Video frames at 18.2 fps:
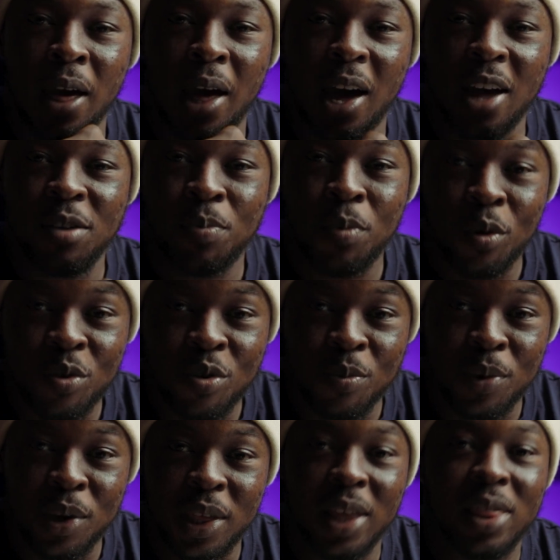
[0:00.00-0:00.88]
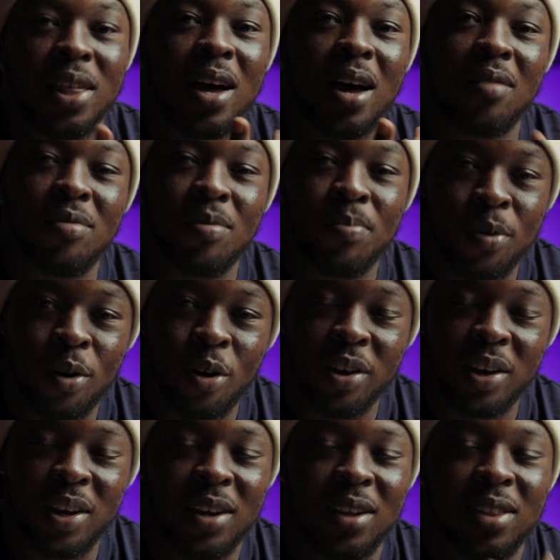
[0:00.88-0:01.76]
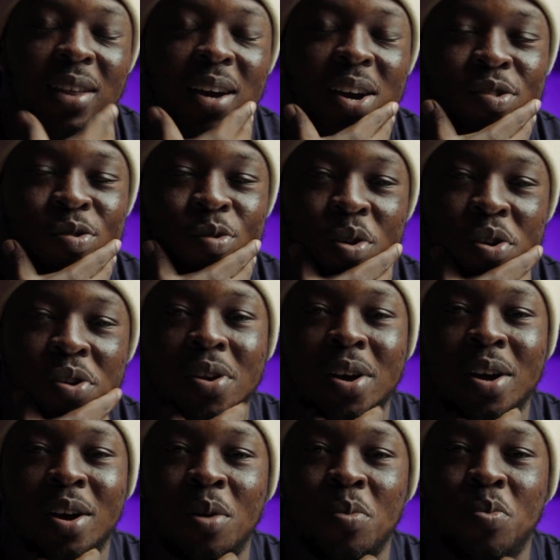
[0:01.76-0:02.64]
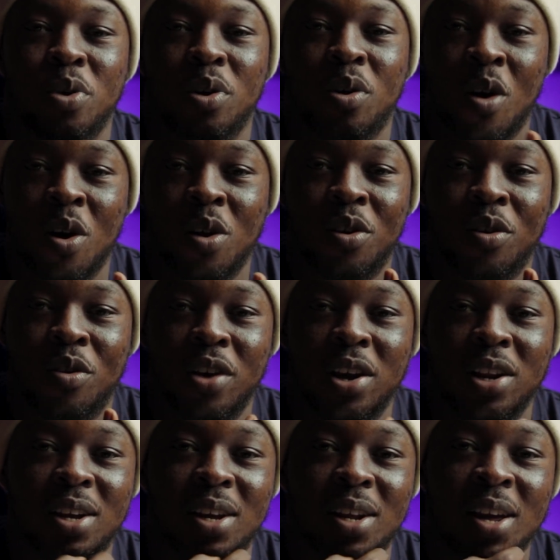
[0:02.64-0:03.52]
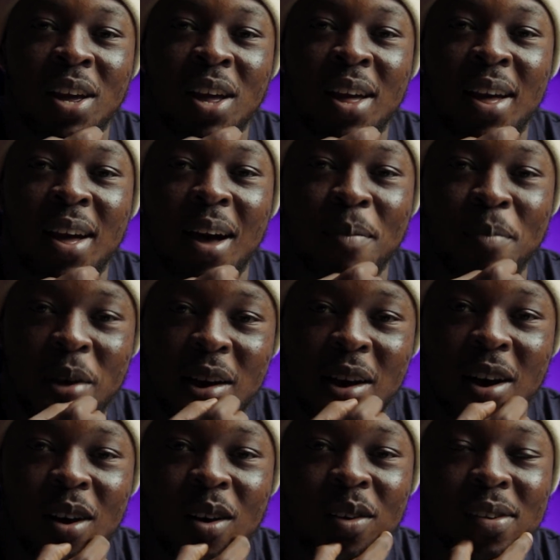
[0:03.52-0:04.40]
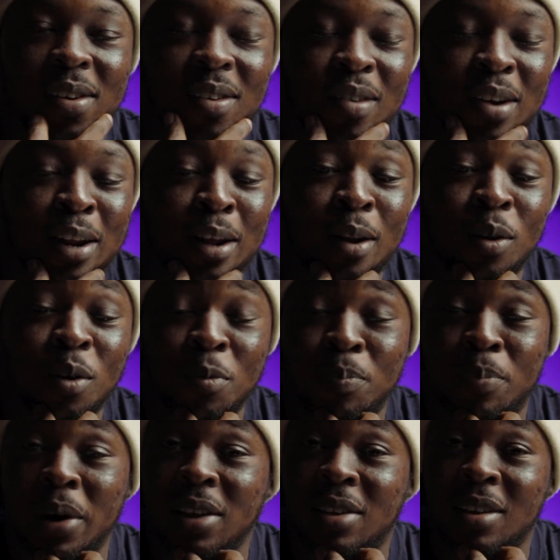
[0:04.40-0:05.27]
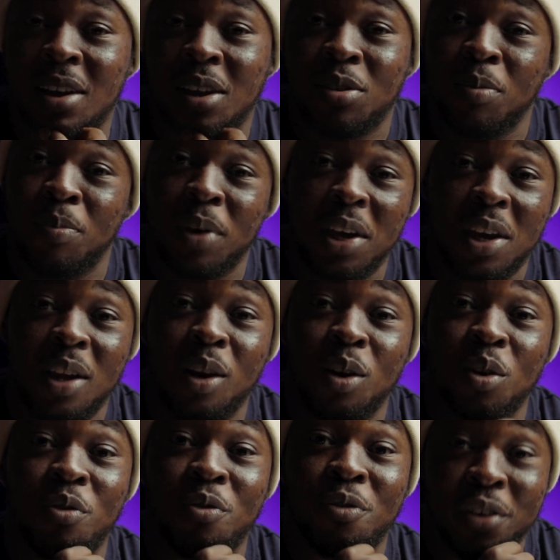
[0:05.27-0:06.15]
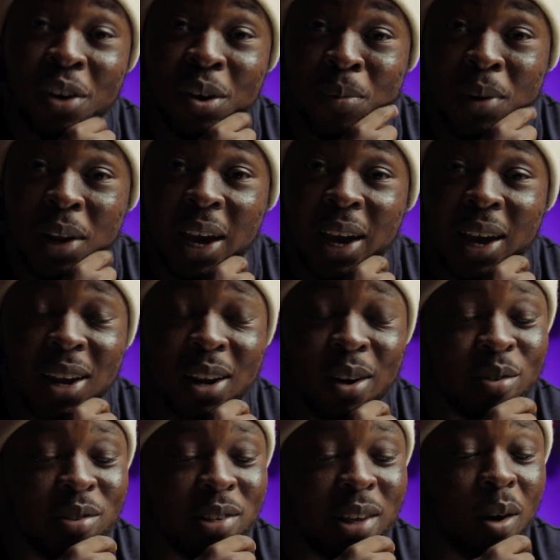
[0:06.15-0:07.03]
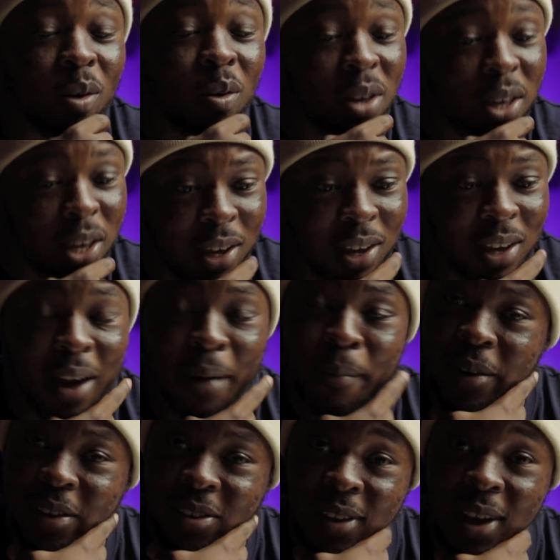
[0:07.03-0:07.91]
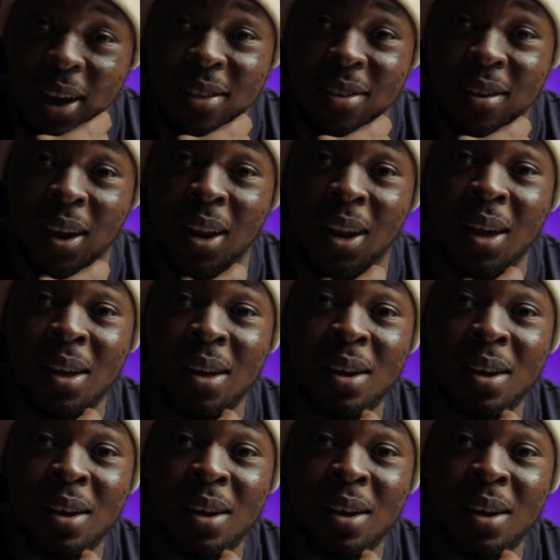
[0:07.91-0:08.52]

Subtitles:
and spoke to me that they have a plugin that is going to help with color grading and make our color grading look better, to make it look film-like. And I was like, okay, I'm excited